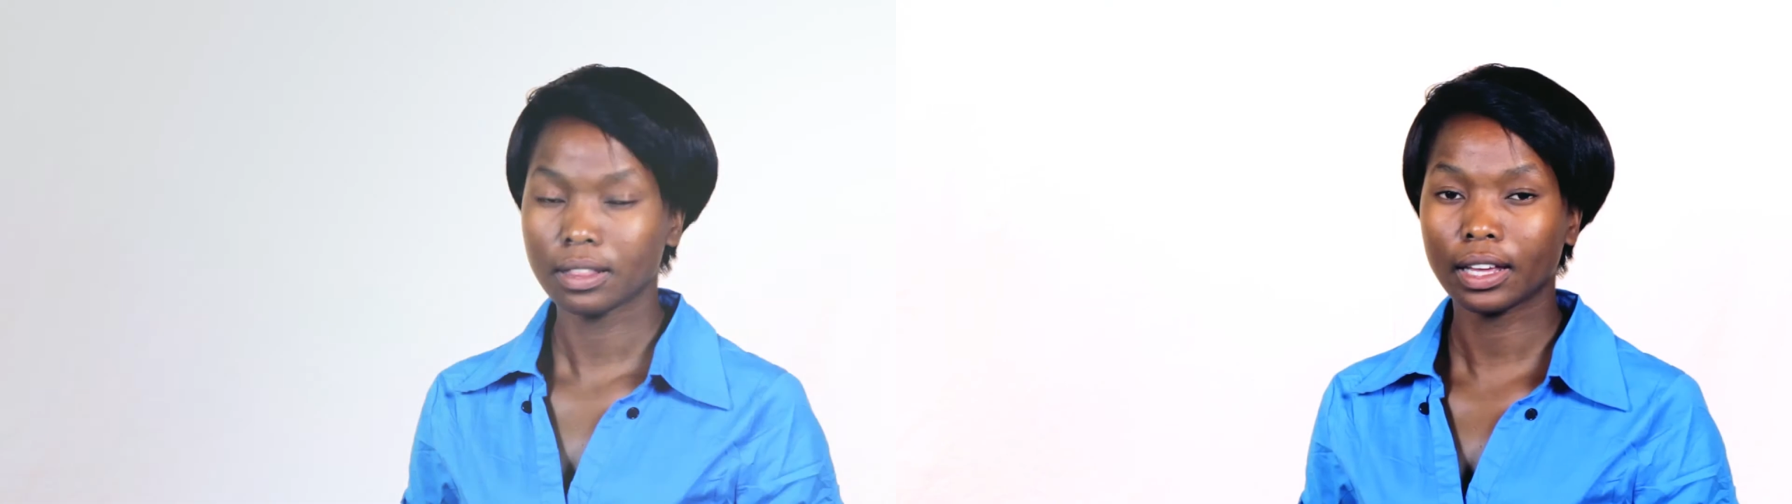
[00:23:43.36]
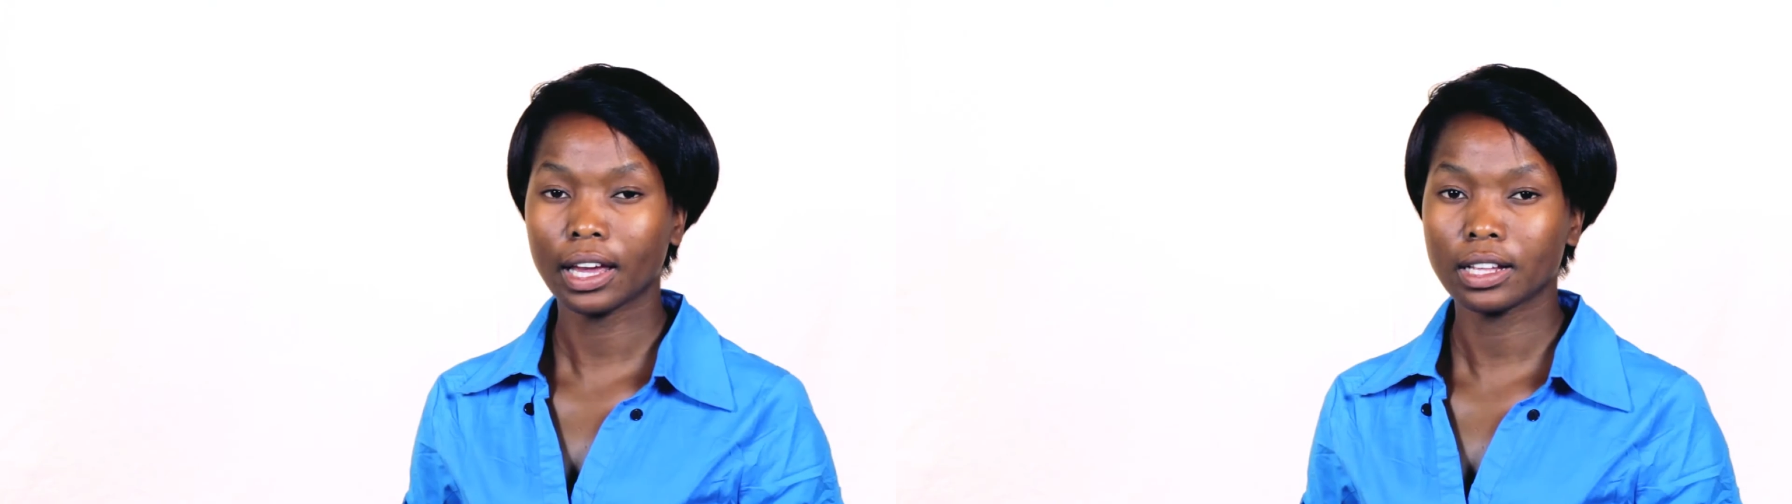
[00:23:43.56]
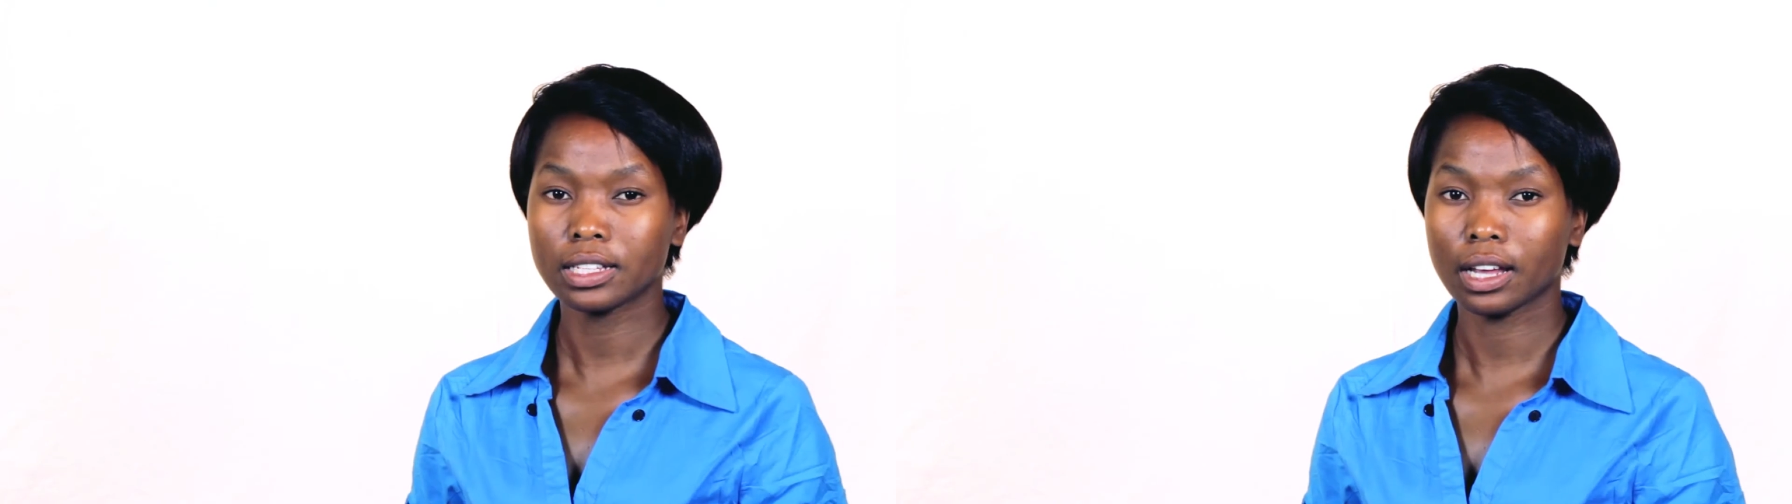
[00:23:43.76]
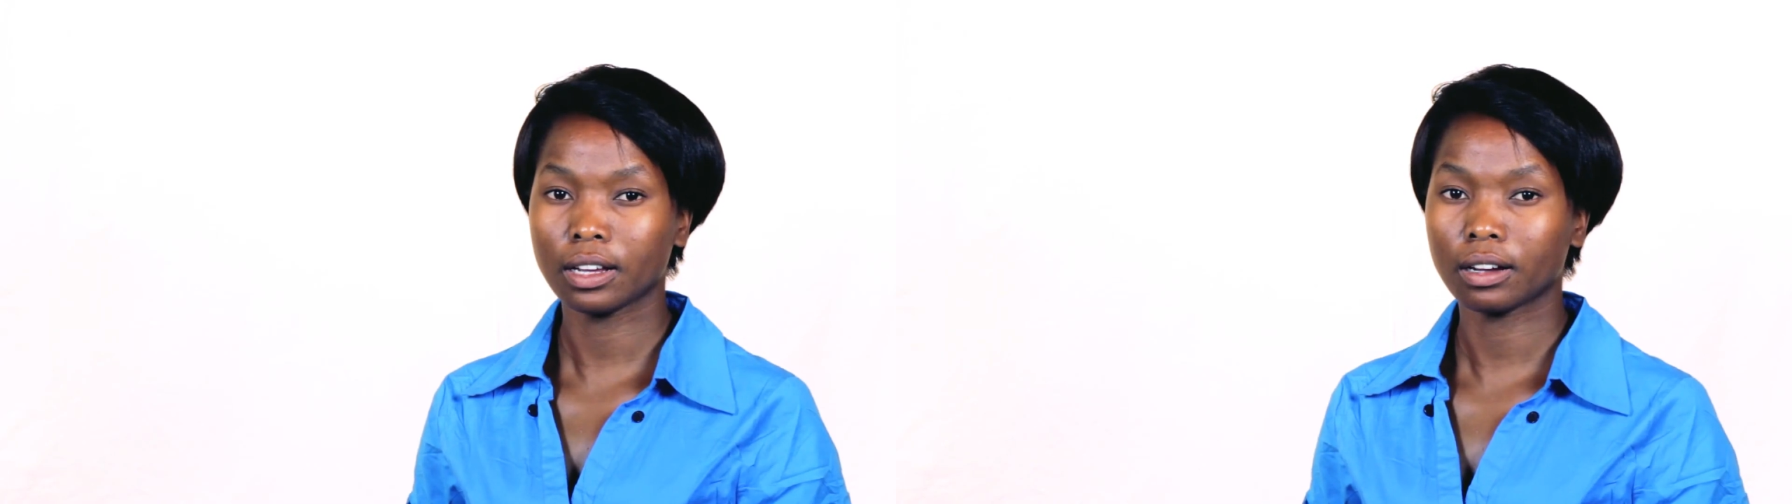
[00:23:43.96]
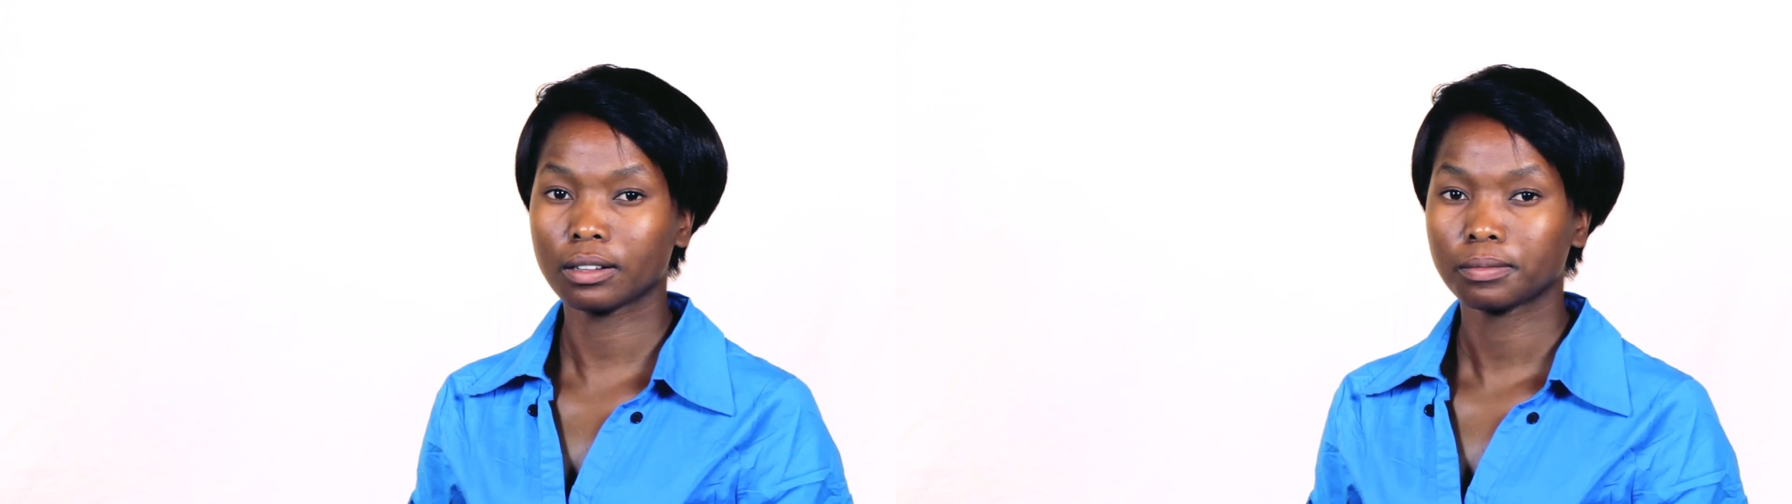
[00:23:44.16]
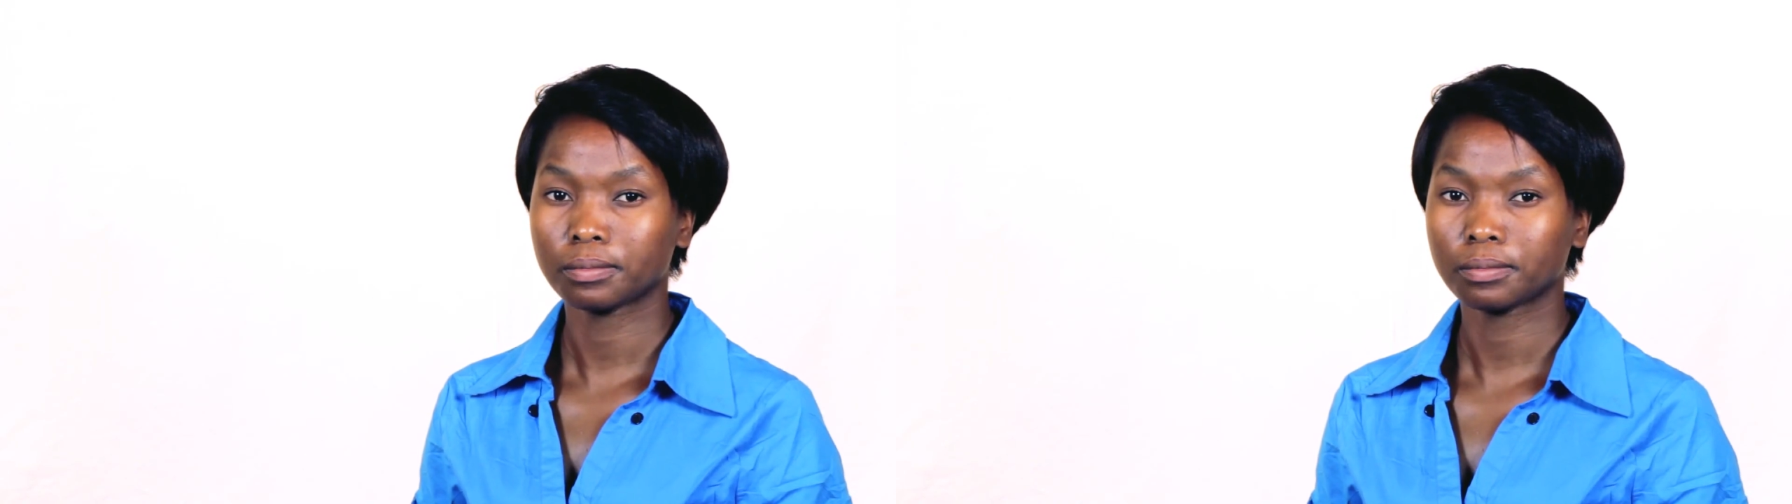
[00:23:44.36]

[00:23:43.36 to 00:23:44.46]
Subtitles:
The caretaker.